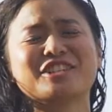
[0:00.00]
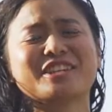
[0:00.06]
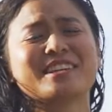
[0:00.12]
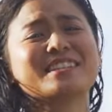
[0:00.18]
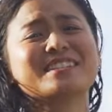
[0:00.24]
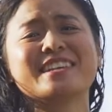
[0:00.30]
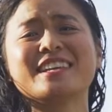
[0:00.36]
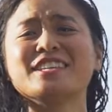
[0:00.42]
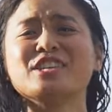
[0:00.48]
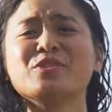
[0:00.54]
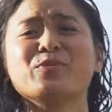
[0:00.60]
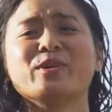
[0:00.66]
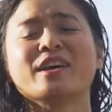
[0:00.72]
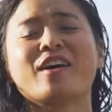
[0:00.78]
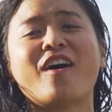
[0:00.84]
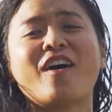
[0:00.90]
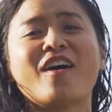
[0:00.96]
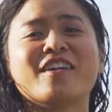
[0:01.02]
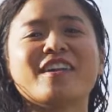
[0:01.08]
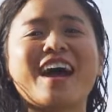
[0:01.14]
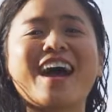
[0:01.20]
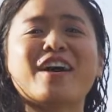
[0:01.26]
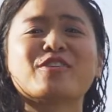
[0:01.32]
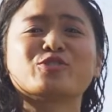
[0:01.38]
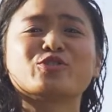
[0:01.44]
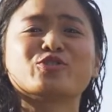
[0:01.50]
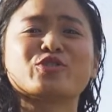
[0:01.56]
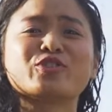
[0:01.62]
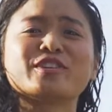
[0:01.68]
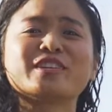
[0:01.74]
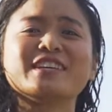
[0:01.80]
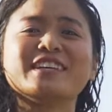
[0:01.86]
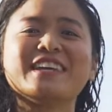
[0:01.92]
continuing on our
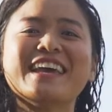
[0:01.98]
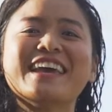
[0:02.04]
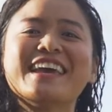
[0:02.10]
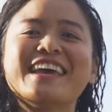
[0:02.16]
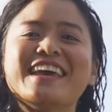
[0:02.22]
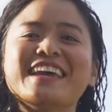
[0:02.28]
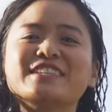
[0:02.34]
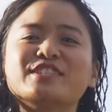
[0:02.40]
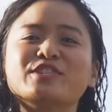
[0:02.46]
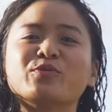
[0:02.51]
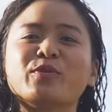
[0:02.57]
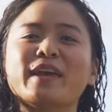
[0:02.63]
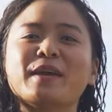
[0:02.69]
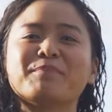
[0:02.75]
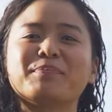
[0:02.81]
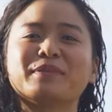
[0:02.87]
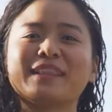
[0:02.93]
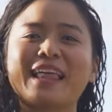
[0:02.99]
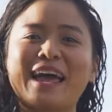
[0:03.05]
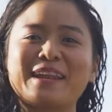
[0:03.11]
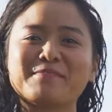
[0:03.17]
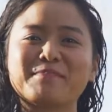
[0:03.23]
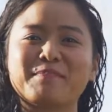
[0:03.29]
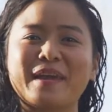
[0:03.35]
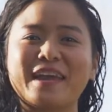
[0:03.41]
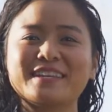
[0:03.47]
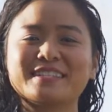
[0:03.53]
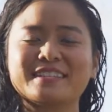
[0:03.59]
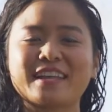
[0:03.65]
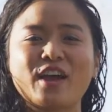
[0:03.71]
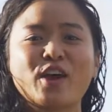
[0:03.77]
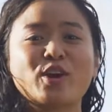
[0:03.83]
journey into a plant-based,